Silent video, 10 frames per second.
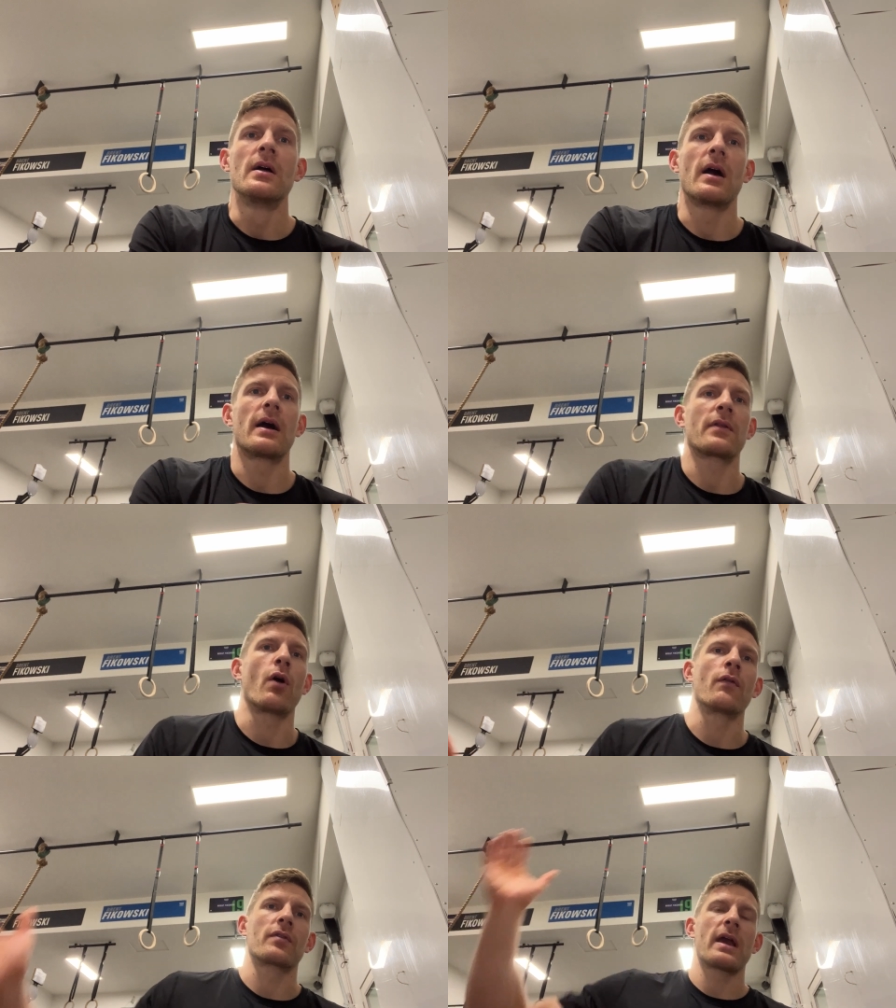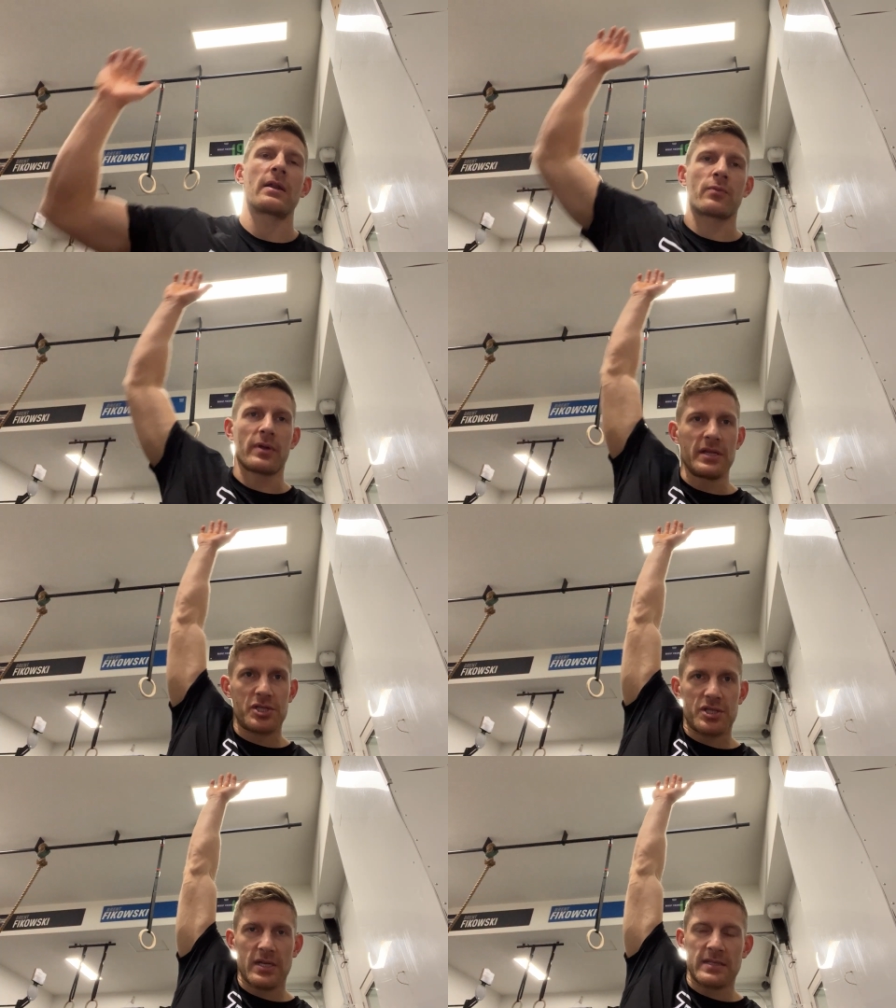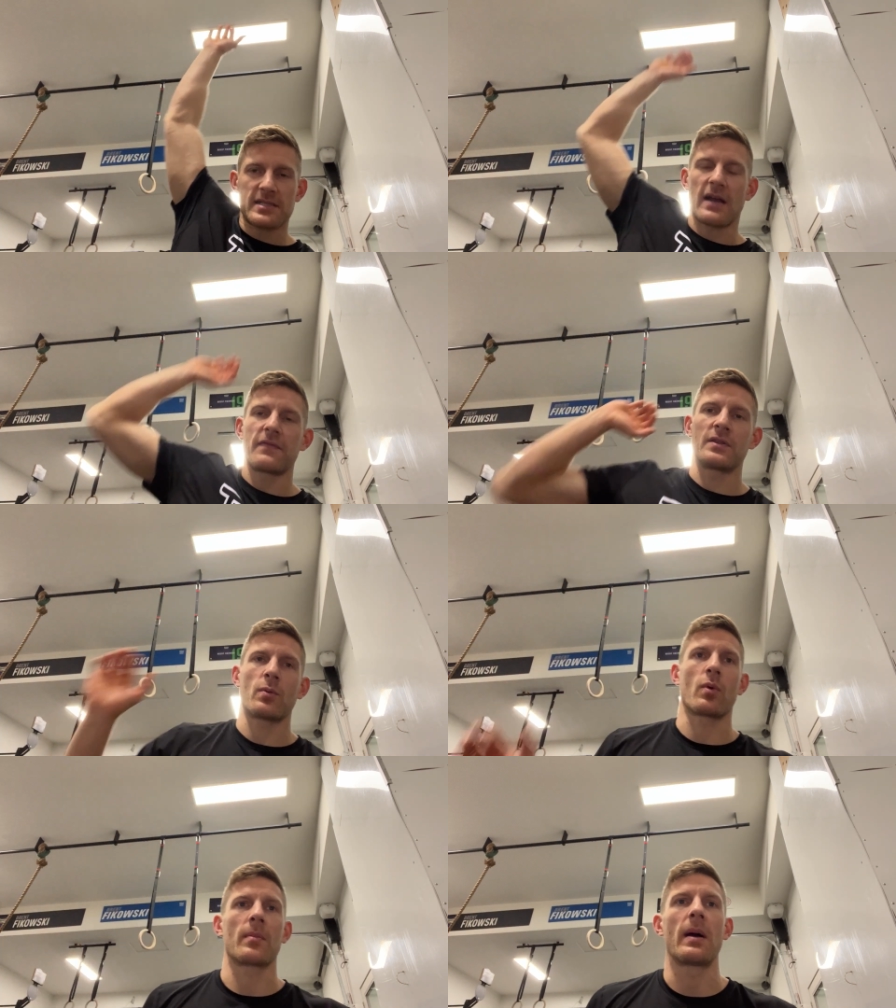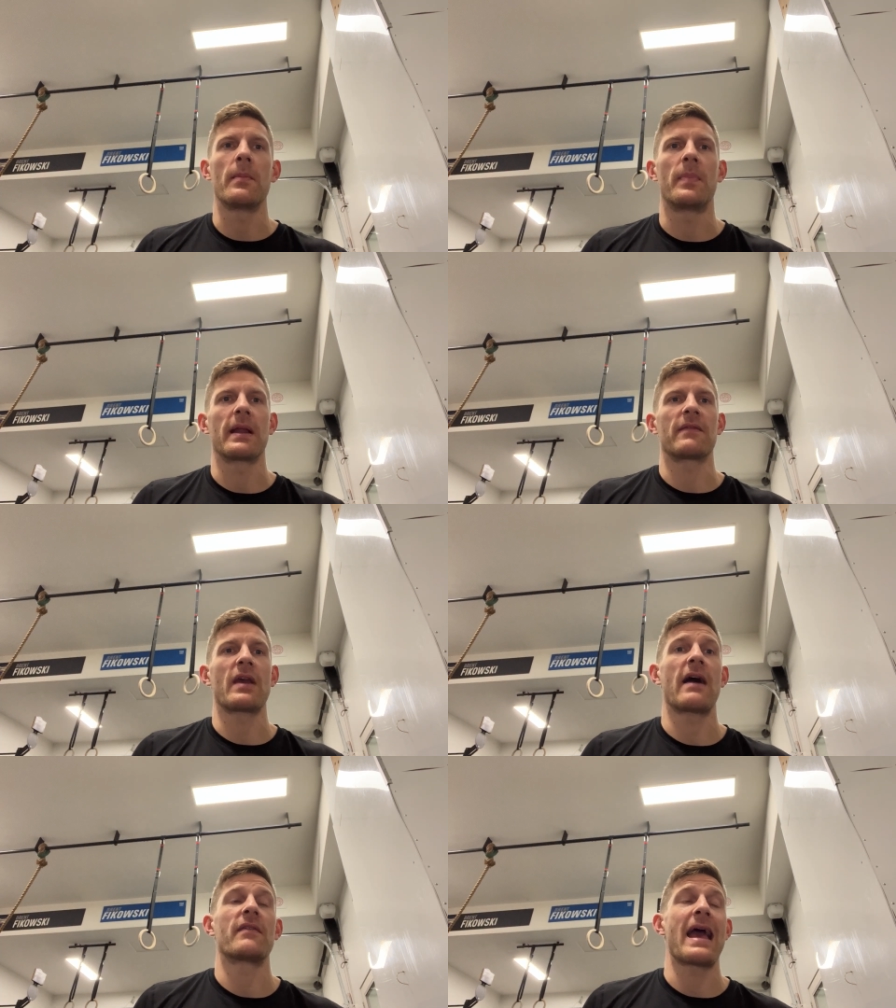uh, the overhead reach and stuff in the warm up, but if you have